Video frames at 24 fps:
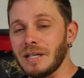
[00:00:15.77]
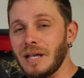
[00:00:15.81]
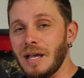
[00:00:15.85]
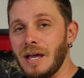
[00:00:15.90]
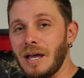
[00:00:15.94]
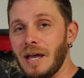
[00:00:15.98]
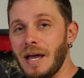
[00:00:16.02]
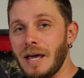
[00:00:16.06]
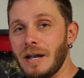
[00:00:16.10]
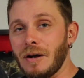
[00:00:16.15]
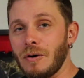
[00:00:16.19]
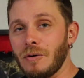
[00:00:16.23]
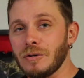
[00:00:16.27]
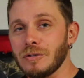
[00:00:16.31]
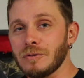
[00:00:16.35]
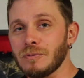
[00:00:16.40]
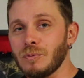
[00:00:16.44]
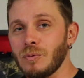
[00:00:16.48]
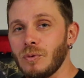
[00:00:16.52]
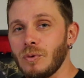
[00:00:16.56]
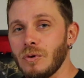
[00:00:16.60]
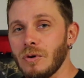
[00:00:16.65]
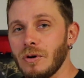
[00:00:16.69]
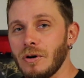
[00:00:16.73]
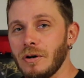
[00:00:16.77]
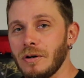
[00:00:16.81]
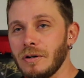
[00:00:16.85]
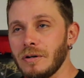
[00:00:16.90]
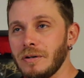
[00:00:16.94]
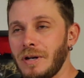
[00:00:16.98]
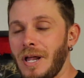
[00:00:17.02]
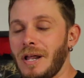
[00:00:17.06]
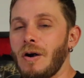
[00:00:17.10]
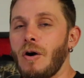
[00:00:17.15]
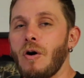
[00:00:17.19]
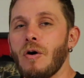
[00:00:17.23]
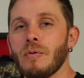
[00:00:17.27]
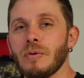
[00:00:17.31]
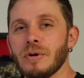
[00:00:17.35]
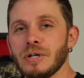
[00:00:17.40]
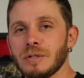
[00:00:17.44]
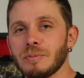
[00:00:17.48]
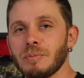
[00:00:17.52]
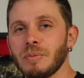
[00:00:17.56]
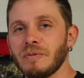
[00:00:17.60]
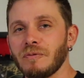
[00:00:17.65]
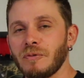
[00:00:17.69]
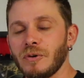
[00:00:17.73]
I'd always worn, not
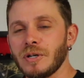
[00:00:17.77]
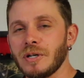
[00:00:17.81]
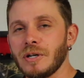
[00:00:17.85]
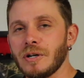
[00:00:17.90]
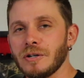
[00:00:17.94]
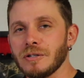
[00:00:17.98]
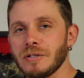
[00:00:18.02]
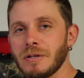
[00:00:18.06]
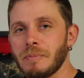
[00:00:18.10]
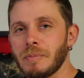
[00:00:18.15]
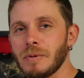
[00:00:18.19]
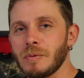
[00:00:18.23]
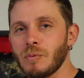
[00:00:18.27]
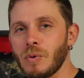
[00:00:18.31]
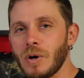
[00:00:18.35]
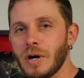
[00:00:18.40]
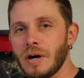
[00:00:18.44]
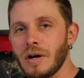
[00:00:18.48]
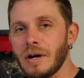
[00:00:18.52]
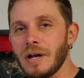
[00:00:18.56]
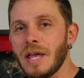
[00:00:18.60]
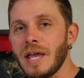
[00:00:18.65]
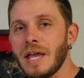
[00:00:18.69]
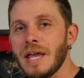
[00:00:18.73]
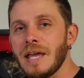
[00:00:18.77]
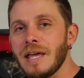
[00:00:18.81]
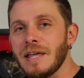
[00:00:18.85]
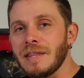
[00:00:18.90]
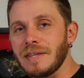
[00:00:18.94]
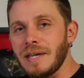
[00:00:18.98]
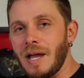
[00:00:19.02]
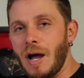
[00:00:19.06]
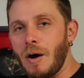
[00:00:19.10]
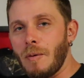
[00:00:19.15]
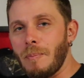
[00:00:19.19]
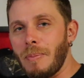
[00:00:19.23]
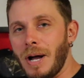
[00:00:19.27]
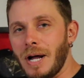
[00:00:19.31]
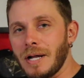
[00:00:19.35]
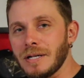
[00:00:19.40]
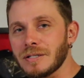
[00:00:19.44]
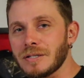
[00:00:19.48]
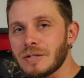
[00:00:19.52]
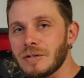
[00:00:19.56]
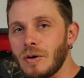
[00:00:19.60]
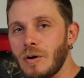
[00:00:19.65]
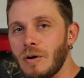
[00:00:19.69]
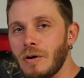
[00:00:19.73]
always, but for years I've been wearing the
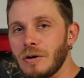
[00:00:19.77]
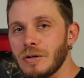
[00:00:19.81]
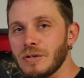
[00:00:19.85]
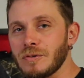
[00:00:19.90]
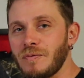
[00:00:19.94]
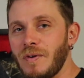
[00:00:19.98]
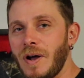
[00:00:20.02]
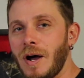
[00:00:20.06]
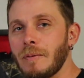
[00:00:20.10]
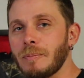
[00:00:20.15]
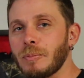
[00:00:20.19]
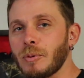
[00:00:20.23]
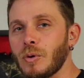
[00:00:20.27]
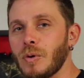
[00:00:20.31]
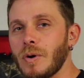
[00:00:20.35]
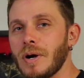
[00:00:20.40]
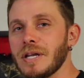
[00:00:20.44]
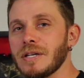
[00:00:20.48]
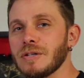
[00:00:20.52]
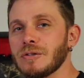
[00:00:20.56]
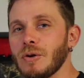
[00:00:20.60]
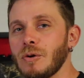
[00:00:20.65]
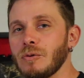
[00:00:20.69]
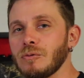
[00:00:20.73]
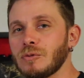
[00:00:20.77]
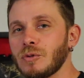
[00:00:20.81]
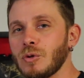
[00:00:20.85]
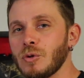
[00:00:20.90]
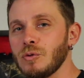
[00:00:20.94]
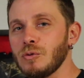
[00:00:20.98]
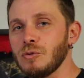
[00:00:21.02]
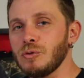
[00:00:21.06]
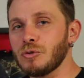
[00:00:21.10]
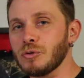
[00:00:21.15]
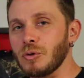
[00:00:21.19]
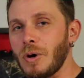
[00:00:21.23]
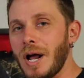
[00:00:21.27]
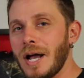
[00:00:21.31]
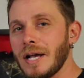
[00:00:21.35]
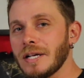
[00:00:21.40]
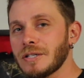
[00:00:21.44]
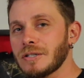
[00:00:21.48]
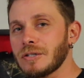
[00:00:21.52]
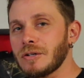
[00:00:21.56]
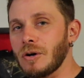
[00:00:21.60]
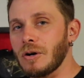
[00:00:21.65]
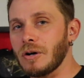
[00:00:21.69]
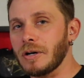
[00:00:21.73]
Alpinestars Valparaiso 2 Dry
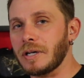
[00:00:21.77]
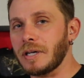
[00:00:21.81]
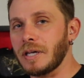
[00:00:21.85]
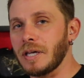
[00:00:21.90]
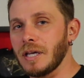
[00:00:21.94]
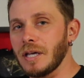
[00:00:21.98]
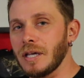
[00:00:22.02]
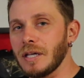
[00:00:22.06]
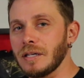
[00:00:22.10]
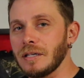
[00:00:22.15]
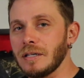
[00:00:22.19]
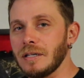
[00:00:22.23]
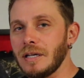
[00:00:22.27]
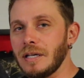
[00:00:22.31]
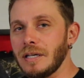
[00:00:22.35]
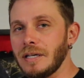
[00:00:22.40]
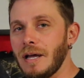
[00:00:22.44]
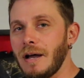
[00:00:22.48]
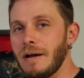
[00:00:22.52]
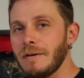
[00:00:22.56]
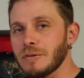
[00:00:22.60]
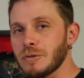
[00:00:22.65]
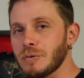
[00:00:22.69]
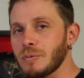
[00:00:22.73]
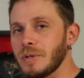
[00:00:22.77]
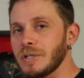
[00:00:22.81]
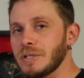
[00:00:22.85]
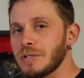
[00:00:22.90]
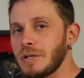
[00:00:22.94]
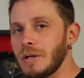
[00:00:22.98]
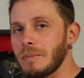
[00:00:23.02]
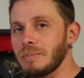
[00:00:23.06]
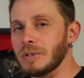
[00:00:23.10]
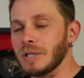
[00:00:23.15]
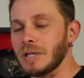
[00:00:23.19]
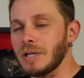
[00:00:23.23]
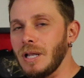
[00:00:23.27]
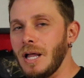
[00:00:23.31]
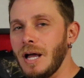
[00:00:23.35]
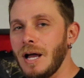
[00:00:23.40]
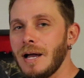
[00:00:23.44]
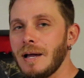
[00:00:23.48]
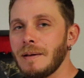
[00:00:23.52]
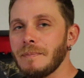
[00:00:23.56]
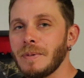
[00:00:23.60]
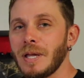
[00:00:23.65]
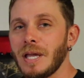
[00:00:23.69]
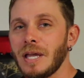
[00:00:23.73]
Star kit, and now I've switched up to
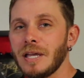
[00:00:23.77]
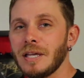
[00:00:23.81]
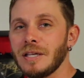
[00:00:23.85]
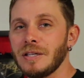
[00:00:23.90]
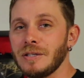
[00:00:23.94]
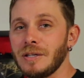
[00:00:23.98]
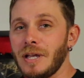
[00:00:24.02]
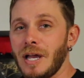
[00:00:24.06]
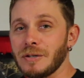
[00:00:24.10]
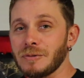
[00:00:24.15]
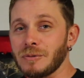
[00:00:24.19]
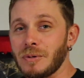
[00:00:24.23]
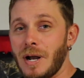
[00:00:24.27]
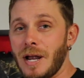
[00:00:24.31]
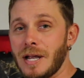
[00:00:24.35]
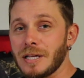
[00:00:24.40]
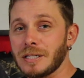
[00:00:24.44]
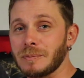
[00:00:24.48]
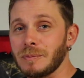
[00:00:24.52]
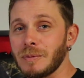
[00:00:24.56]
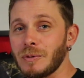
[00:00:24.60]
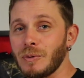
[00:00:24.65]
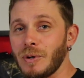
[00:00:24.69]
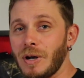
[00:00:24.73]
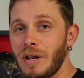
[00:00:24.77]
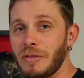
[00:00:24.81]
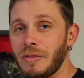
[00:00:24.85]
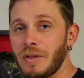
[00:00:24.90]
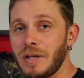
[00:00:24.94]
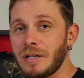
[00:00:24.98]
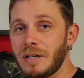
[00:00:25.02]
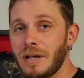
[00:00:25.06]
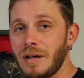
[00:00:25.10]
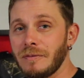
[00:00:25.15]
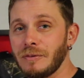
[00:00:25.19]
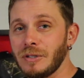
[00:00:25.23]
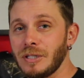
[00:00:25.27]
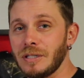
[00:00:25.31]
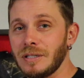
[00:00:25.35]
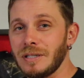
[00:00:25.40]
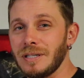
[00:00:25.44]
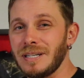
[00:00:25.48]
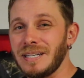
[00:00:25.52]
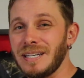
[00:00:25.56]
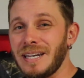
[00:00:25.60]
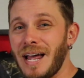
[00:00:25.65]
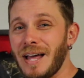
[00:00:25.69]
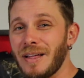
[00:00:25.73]
Klim. You guys are asking me what I think of
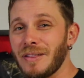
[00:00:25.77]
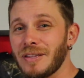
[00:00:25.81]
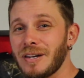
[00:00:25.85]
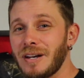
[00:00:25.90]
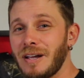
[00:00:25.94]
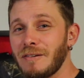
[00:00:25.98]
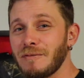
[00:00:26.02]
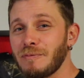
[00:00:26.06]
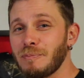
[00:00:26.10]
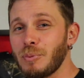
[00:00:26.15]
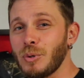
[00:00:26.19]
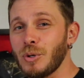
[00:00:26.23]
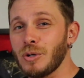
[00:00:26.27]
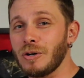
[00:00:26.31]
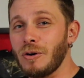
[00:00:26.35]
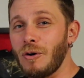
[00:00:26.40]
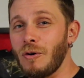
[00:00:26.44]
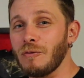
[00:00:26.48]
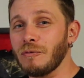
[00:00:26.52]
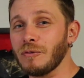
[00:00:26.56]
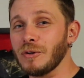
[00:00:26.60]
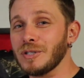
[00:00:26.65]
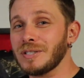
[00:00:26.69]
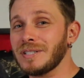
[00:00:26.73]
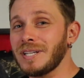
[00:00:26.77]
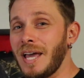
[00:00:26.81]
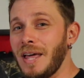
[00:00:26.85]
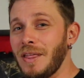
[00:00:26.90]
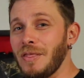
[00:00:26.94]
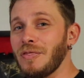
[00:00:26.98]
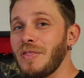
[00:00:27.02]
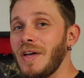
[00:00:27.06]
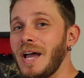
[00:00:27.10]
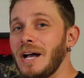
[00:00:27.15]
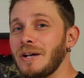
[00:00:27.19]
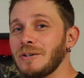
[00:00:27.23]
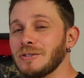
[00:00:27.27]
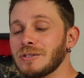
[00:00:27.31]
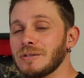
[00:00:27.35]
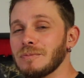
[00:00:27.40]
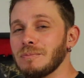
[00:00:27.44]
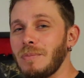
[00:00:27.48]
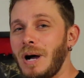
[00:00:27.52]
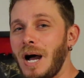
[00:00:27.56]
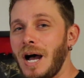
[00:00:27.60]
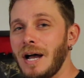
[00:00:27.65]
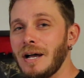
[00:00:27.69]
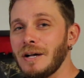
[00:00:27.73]
it. Now that I've put over
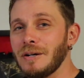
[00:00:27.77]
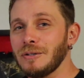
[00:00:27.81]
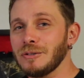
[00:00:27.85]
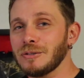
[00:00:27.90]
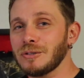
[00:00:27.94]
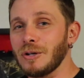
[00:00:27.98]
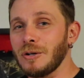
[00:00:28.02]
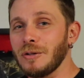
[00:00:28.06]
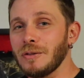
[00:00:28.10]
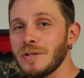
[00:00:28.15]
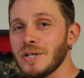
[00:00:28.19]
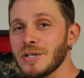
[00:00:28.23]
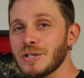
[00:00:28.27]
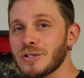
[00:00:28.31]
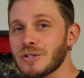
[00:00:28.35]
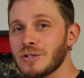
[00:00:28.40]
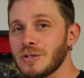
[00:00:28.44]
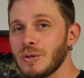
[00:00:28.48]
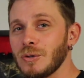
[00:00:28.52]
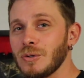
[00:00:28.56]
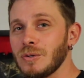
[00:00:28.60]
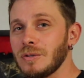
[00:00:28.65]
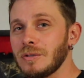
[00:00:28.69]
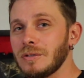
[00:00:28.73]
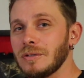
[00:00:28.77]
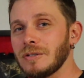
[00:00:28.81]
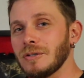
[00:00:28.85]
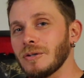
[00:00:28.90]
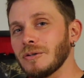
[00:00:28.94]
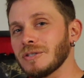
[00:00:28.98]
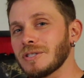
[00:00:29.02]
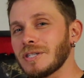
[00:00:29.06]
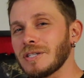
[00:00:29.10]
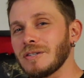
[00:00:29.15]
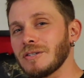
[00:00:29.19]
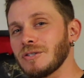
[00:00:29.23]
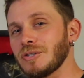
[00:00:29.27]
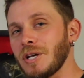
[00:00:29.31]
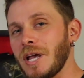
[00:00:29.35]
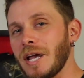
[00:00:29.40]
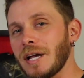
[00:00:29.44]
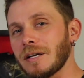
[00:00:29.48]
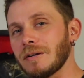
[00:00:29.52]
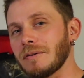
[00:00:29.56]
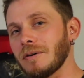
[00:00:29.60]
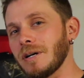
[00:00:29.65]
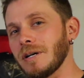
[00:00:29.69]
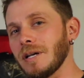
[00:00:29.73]
10,000 miles on this suit, you only see the
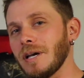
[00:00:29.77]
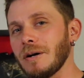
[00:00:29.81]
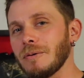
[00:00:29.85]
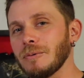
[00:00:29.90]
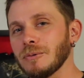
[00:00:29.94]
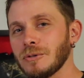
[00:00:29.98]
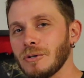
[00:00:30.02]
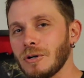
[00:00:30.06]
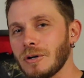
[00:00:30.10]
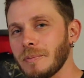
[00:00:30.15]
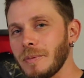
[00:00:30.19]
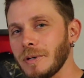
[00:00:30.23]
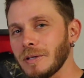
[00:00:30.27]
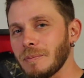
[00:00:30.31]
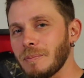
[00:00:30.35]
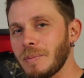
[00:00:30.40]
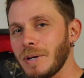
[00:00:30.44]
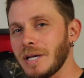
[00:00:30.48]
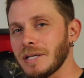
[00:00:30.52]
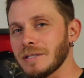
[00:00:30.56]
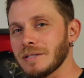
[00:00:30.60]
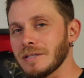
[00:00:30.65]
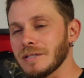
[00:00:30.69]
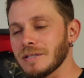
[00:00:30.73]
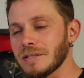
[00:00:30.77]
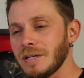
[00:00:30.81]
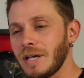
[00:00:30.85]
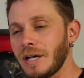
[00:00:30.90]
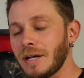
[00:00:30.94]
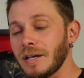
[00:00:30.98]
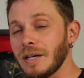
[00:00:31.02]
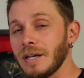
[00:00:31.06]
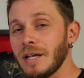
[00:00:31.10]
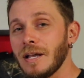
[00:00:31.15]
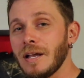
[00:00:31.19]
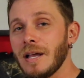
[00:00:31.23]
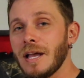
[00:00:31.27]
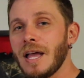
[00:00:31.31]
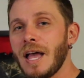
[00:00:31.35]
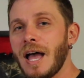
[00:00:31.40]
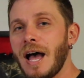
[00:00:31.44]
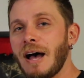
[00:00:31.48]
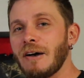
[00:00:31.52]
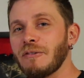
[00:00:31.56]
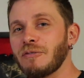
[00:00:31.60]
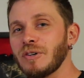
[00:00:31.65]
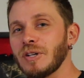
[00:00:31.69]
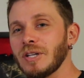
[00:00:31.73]
jacket right now. We'll talk about the pants in a second.
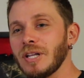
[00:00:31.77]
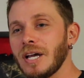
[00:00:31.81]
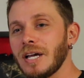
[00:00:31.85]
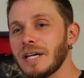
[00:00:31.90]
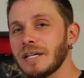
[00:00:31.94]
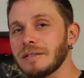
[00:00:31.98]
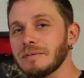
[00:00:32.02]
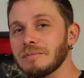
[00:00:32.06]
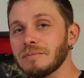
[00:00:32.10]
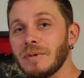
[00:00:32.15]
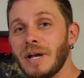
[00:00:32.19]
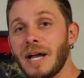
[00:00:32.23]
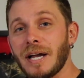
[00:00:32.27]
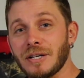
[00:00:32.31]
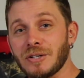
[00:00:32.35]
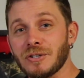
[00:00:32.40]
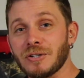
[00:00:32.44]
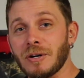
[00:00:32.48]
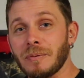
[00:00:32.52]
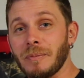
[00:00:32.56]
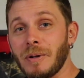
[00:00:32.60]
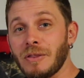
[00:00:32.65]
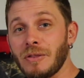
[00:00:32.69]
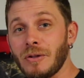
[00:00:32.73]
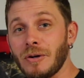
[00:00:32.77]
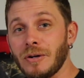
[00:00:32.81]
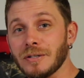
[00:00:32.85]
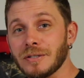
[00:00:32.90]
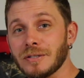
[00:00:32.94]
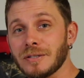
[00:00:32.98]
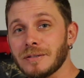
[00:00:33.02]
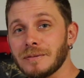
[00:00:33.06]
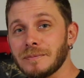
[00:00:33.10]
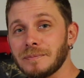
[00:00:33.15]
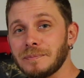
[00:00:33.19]
I feel like I can share my thoughts.